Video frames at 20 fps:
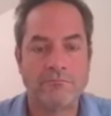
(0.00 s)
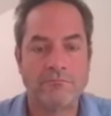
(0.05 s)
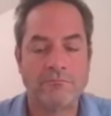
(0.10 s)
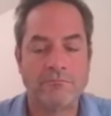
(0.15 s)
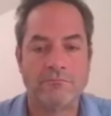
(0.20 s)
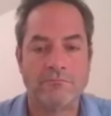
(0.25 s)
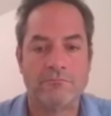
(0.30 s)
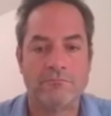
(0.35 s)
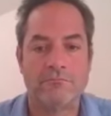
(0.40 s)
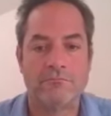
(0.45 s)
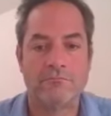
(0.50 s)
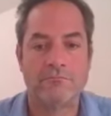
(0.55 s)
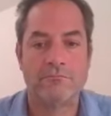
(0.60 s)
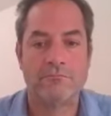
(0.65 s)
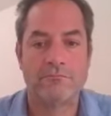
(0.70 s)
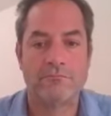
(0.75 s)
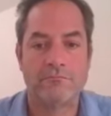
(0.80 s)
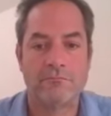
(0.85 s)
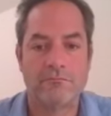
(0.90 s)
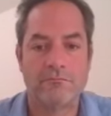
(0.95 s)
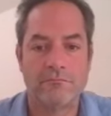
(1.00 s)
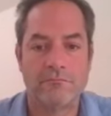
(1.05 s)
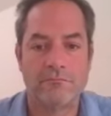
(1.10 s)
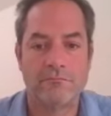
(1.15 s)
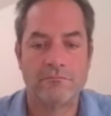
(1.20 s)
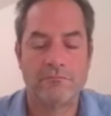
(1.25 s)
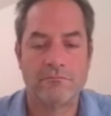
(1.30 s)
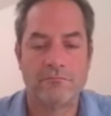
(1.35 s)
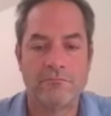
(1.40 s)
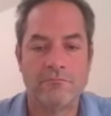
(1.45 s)

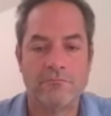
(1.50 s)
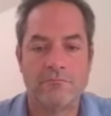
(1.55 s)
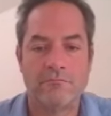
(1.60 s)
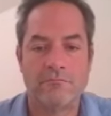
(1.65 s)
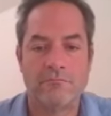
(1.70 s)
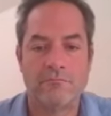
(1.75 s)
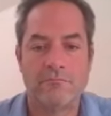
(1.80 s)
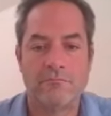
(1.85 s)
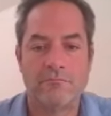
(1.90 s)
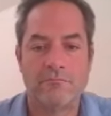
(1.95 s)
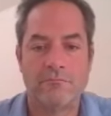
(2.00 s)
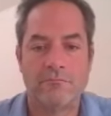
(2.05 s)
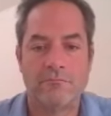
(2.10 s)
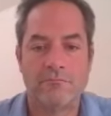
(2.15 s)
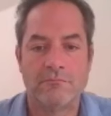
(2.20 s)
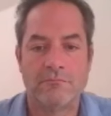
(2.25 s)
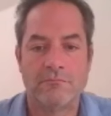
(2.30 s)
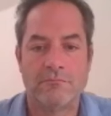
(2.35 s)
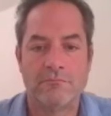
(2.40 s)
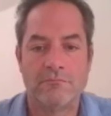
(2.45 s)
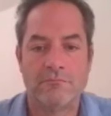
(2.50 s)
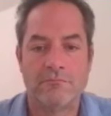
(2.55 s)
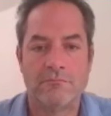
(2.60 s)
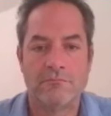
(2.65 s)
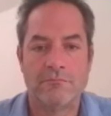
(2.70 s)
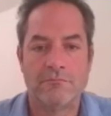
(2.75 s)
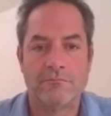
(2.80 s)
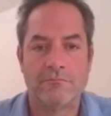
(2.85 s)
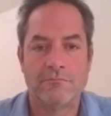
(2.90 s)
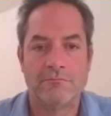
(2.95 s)

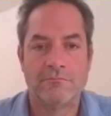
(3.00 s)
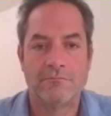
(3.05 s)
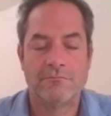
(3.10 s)
[no speech]